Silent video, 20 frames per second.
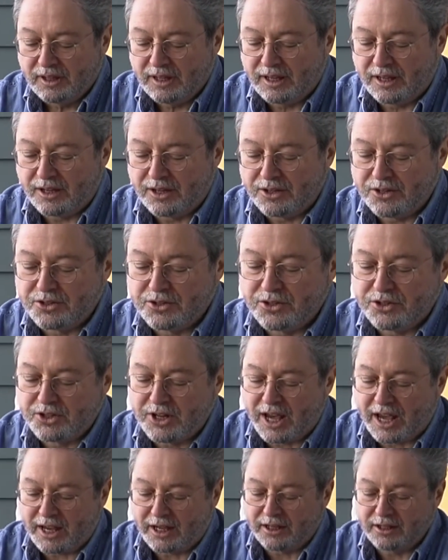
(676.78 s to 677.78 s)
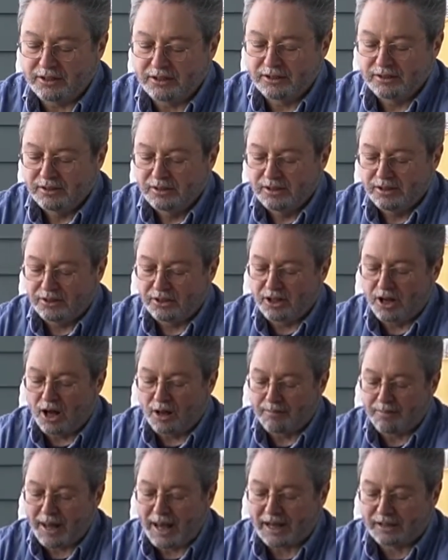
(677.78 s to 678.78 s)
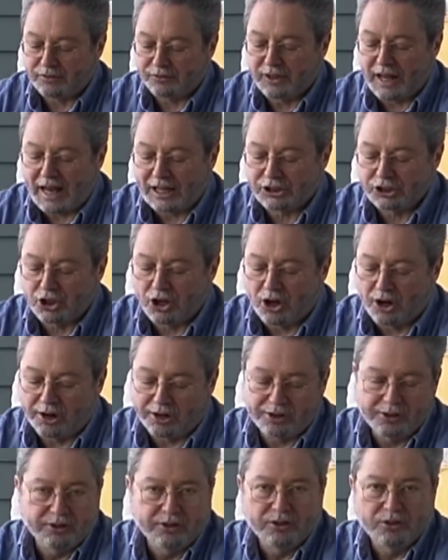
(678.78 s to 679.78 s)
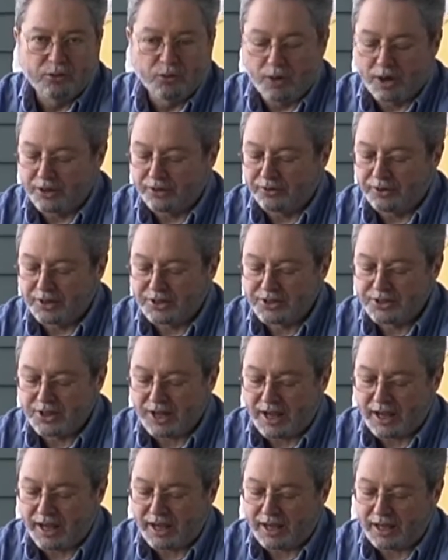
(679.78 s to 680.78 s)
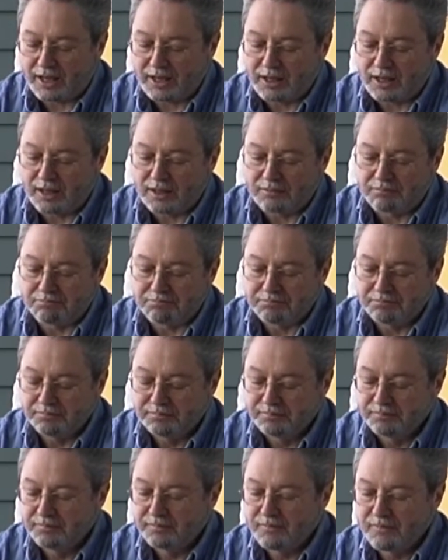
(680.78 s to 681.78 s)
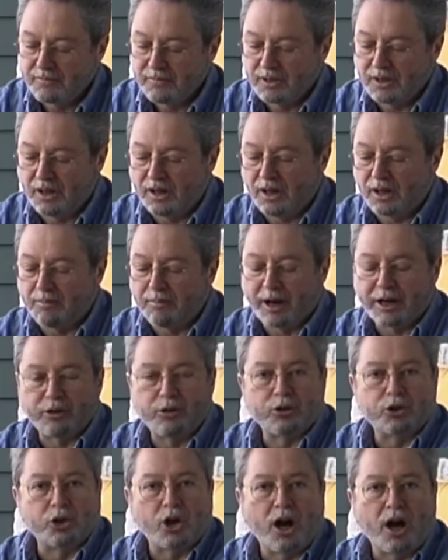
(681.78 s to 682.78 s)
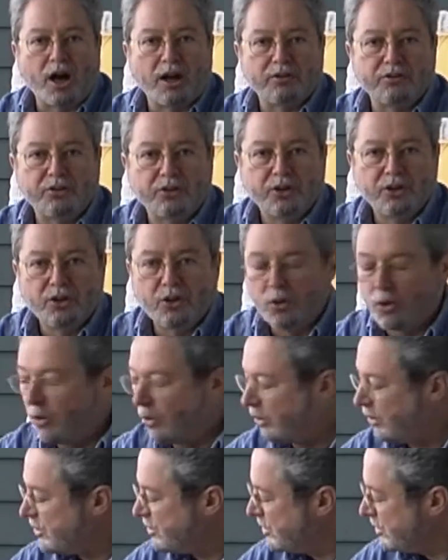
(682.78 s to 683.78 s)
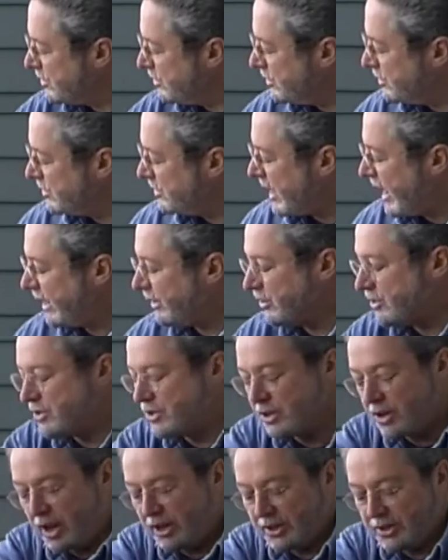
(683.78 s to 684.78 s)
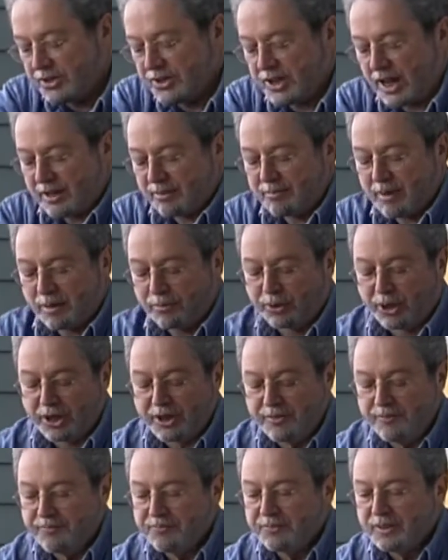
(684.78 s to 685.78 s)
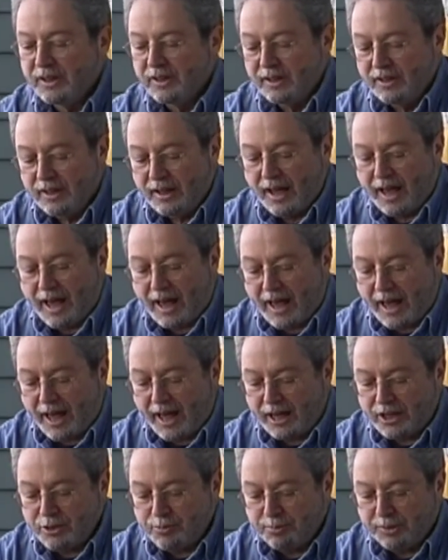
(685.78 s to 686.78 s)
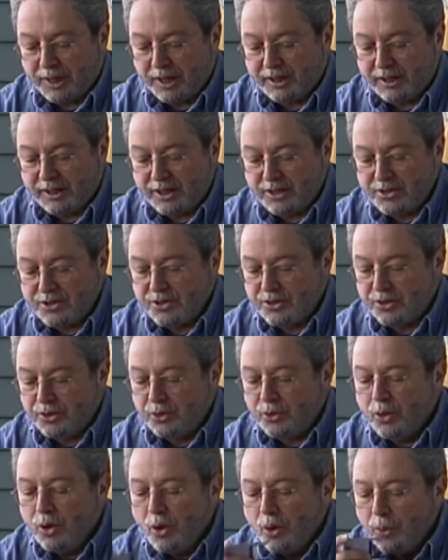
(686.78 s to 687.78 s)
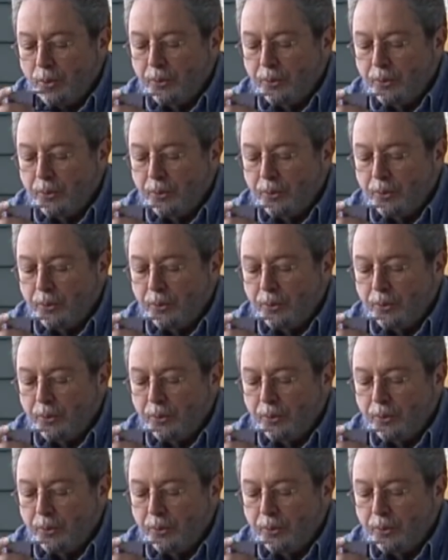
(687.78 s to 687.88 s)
is to take the compact flash card, whether it's a, um, a micro drive or standard solid state memory, and plug it into